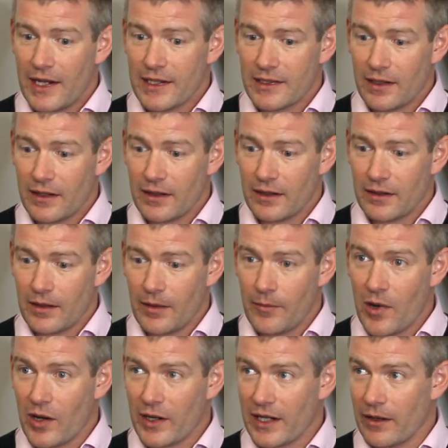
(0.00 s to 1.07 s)
It's a
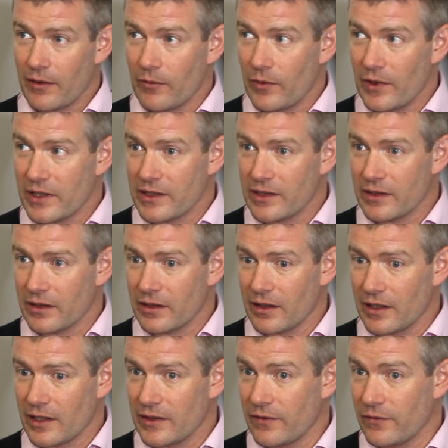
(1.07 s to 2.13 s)
market which
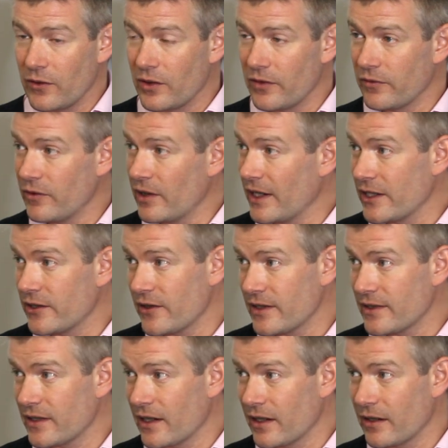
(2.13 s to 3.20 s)
is full of really
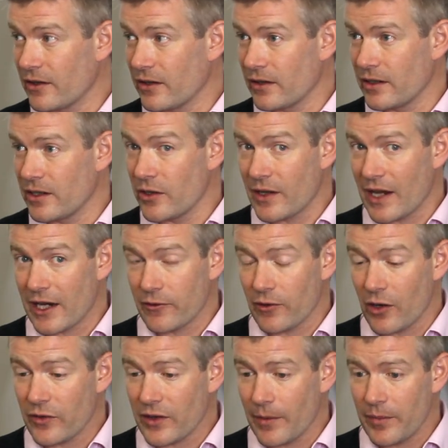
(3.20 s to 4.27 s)
interesting UK
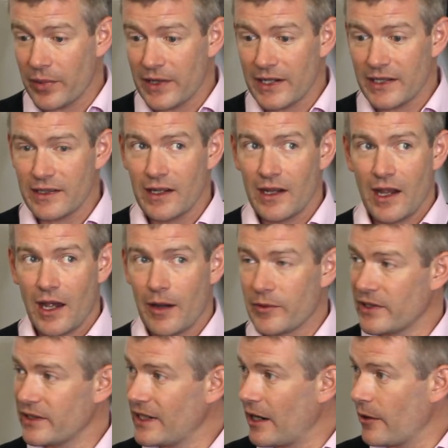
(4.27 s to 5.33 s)
growth companies,
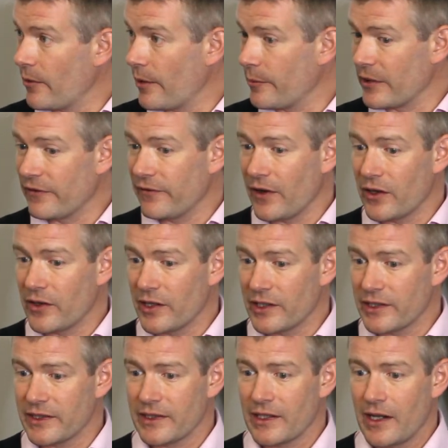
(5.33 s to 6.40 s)
which is the area where we
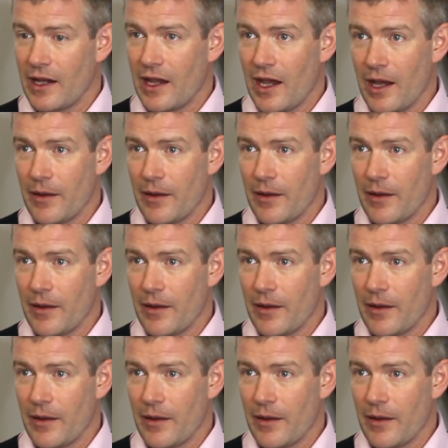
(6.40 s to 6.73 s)
focus.